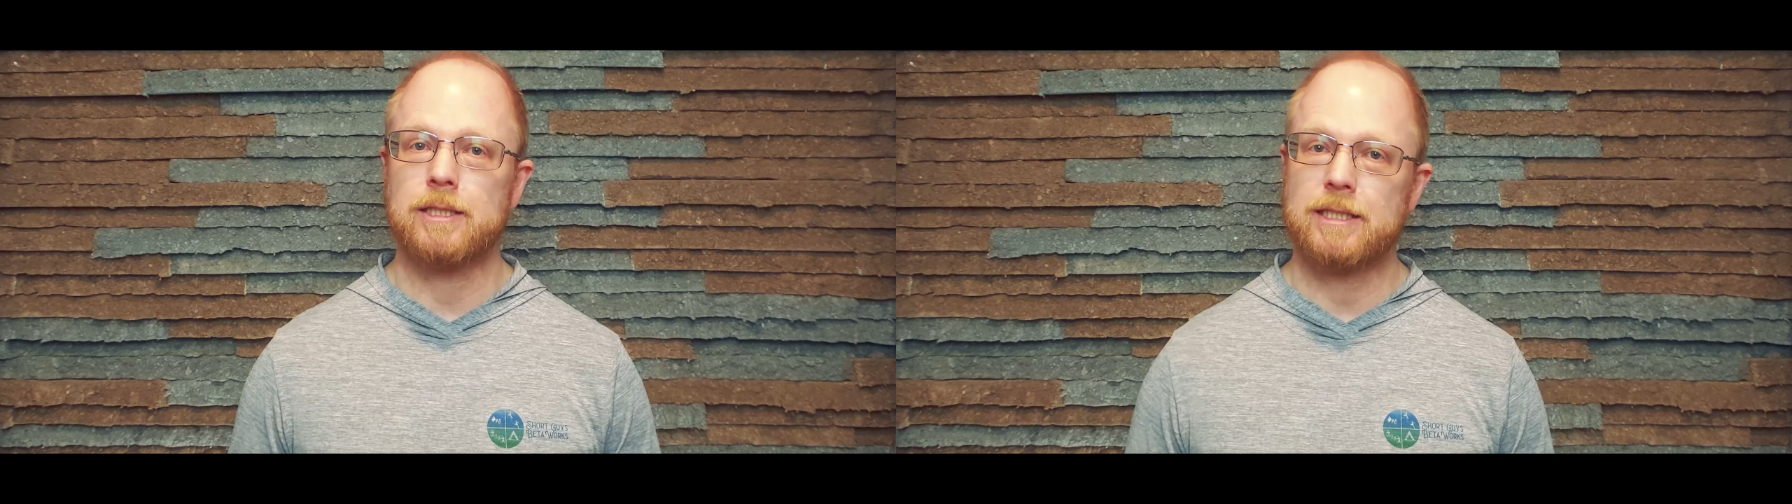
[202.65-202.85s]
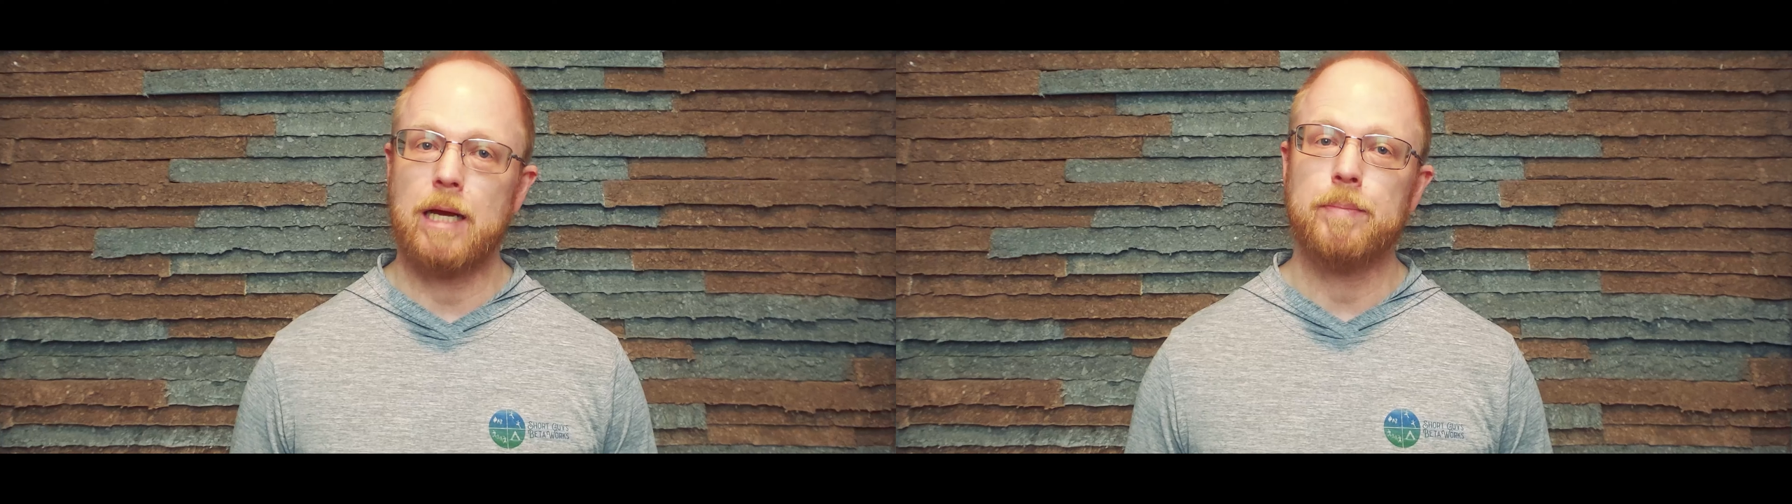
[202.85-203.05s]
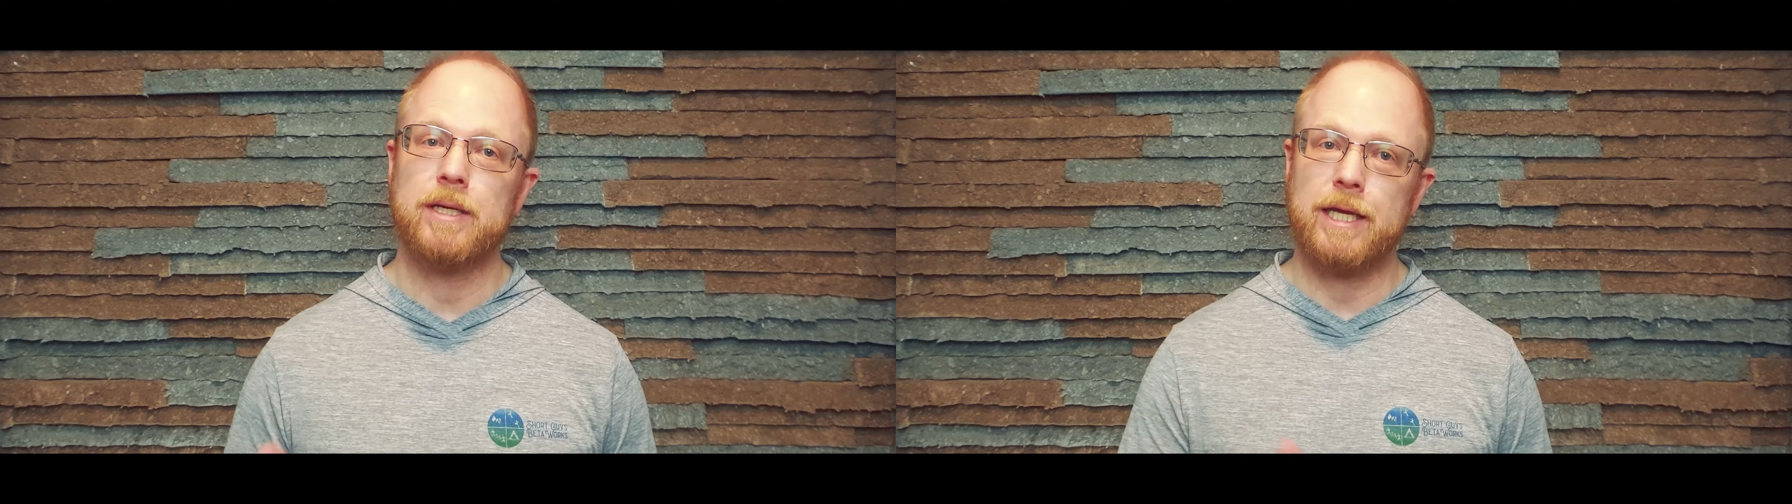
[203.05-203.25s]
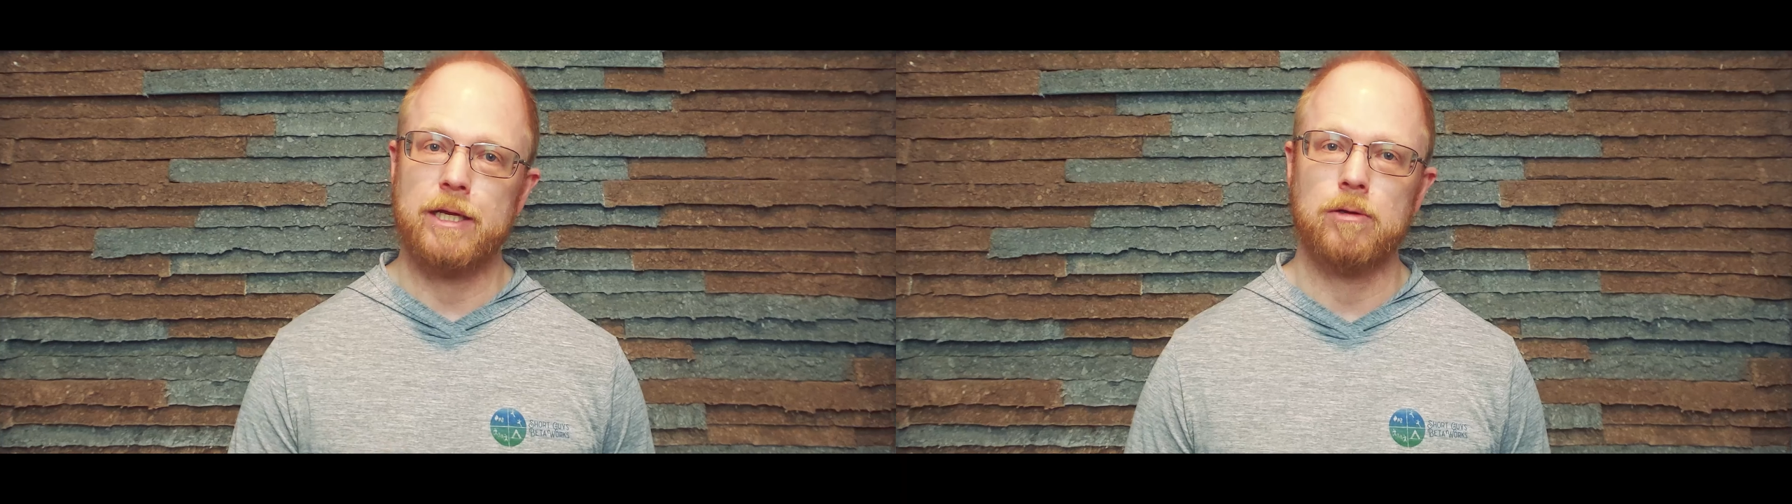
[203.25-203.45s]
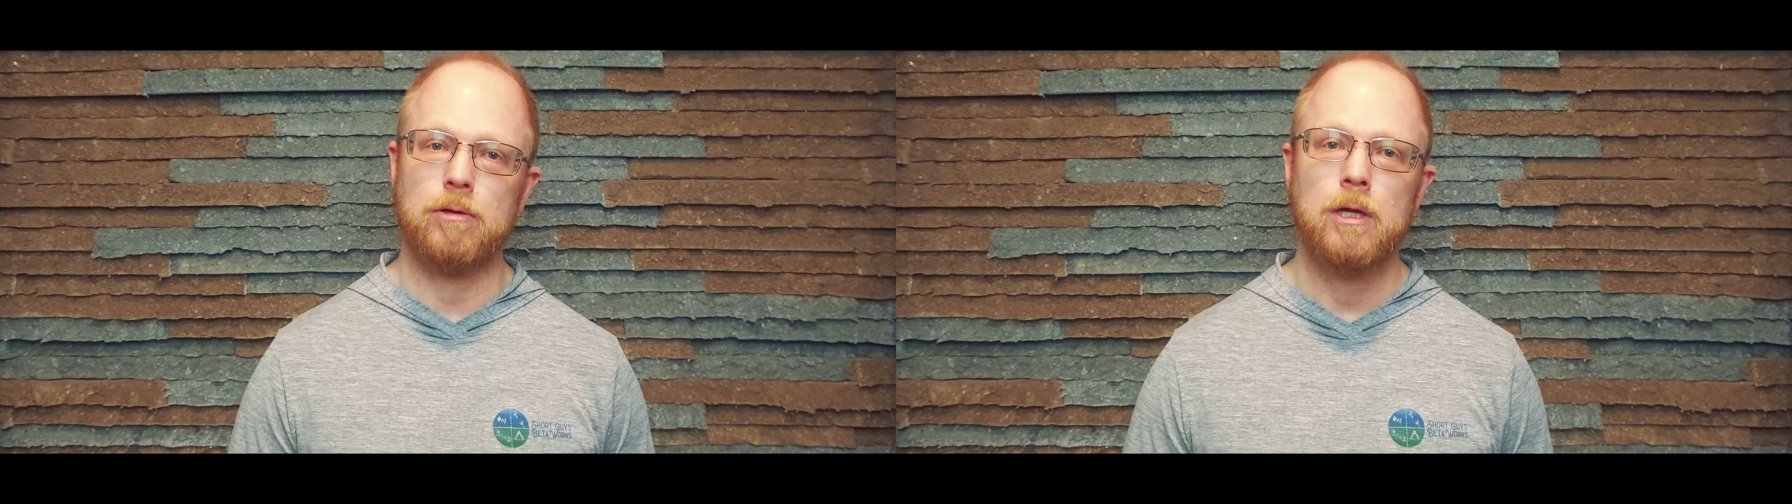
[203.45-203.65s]
step-in
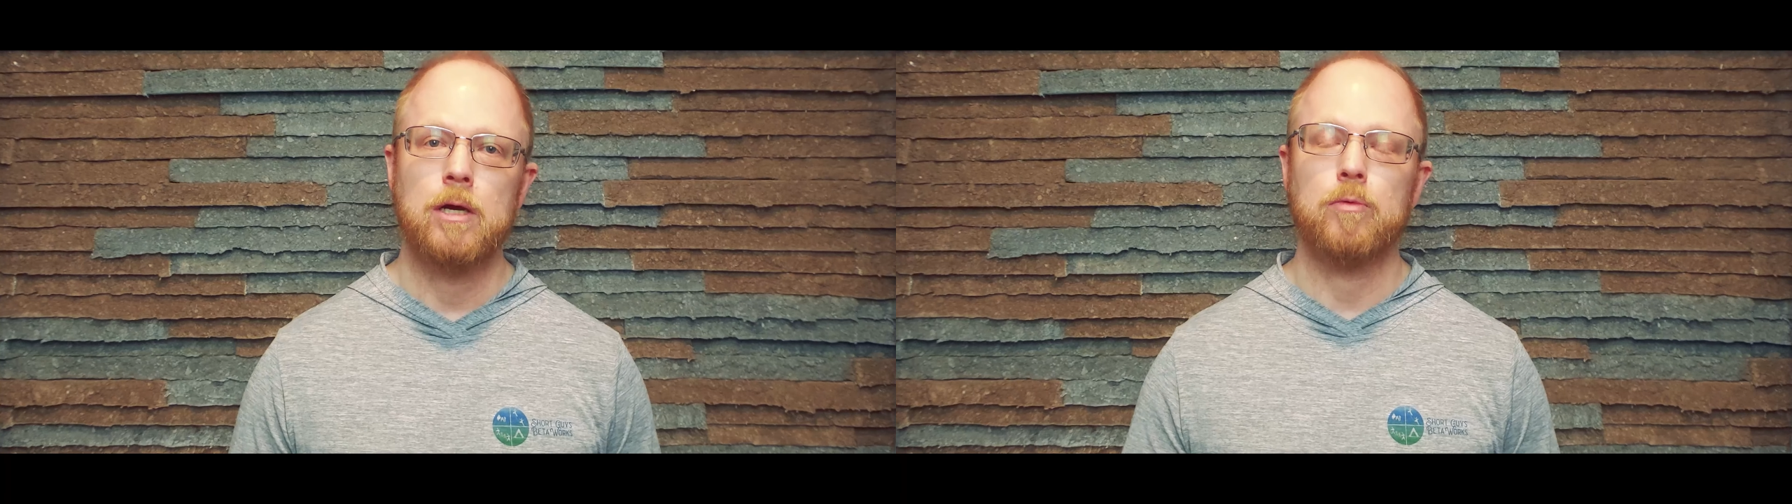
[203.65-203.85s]
heel